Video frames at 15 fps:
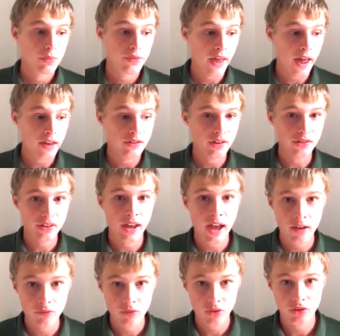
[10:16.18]
that doesn't
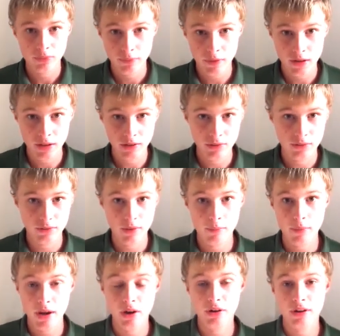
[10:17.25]
have as many as
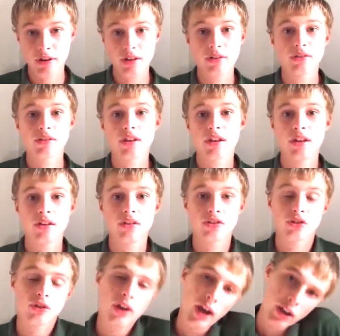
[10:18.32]
Americans and
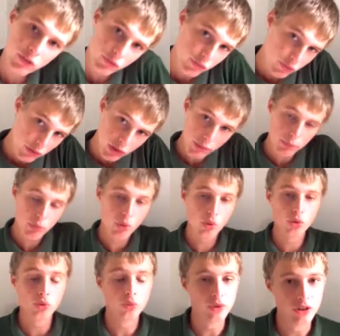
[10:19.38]
is kind of in a
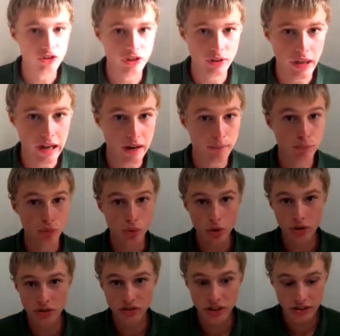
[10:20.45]
poorer region. Like
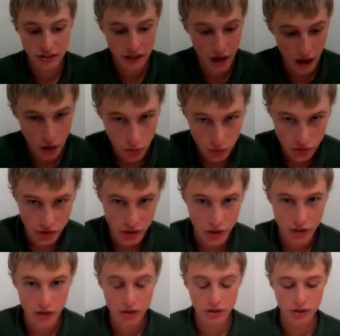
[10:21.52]
Morona Santiago is
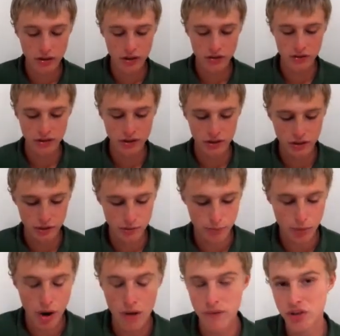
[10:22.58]
the
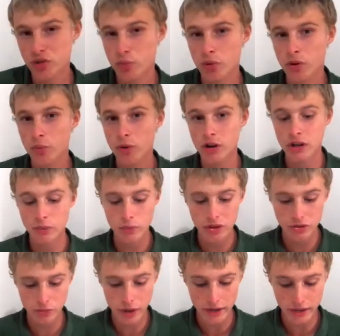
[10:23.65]
province we're working
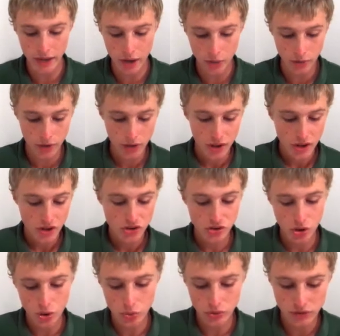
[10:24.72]
with right now.
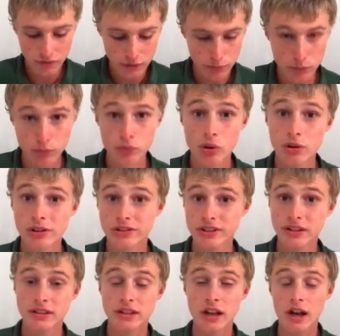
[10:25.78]
So living in Morona
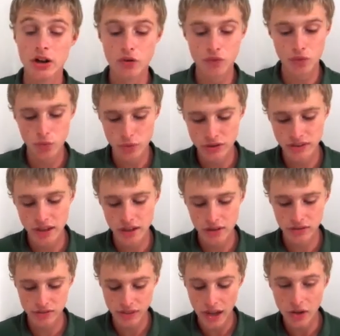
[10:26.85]
Santiago for
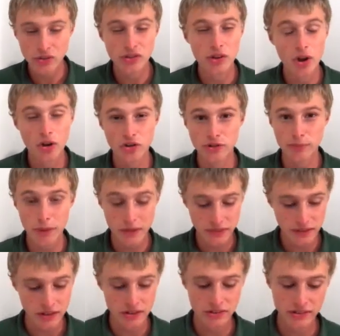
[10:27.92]
$1,000 a
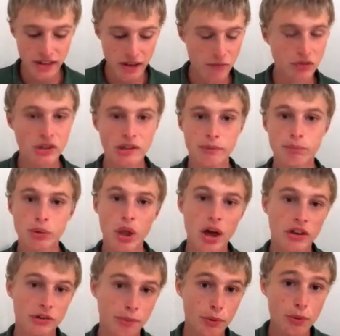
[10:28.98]
month is definitely
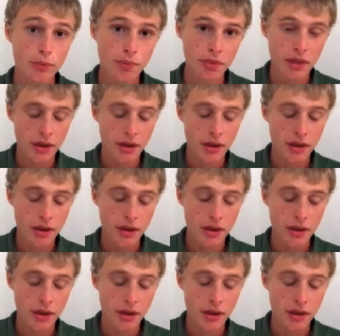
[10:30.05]
plausible.